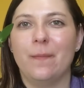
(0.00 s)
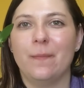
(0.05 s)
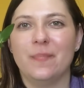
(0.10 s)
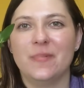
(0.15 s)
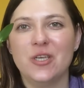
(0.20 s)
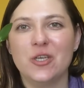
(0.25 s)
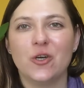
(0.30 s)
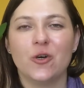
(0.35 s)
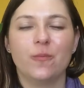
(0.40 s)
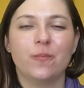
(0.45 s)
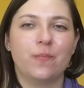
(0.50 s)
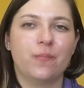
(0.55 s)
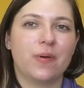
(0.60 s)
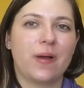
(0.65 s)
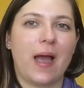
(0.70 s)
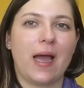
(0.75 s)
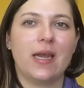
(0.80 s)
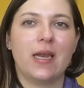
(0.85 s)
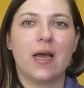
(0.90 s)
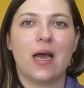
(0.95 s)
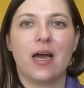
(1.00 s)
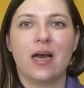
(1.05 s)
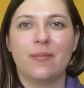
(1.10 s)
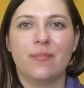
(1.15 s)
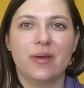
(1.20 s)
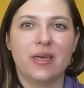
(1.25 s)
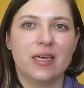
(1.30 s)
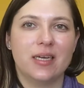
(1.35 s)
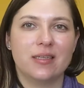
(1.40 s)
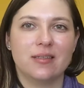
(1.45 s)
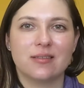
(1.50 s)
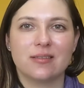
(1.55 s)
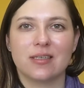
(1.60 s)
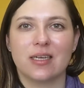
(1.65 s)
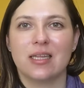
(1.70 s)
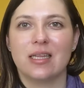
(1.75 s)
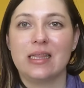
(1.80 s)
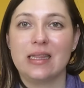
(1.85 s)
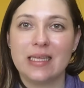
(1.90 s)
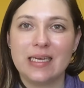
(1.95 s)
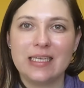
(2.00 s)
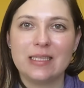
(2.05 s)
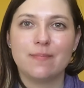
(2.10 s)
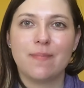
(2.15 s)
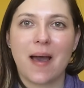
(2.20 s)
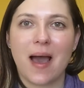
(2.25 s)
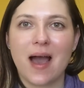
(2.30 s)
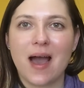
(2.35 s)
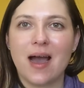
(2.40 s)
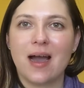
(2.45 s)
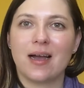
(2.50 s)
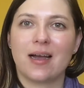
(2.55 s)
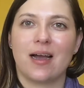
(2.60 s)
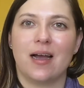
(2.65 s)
you know, kind of a bit laid back.